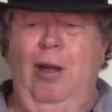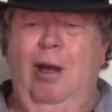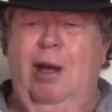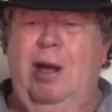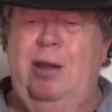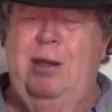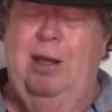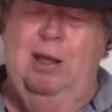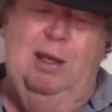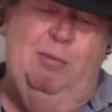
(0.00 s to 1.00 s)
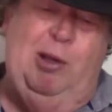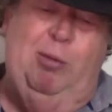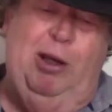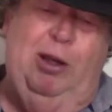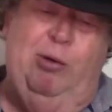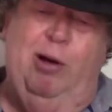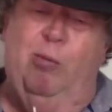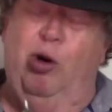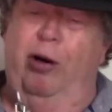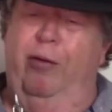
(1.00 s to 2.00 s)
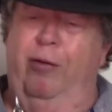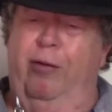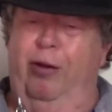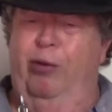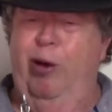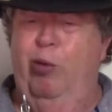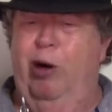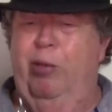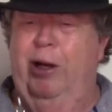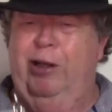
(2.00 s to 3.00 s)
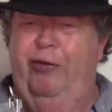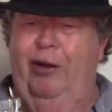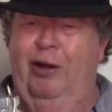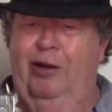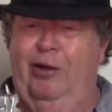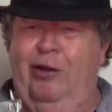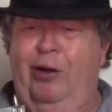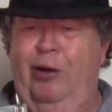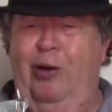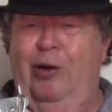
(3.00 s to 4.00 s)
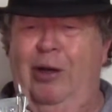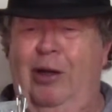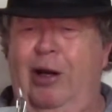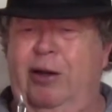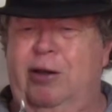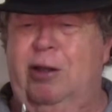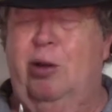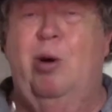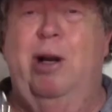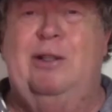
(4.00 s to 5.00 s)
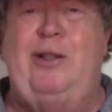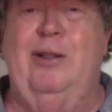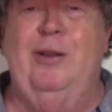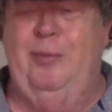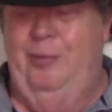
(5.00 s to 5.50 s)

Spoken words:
And then maybe 3 more bucks for the screws and the nuts and the washers.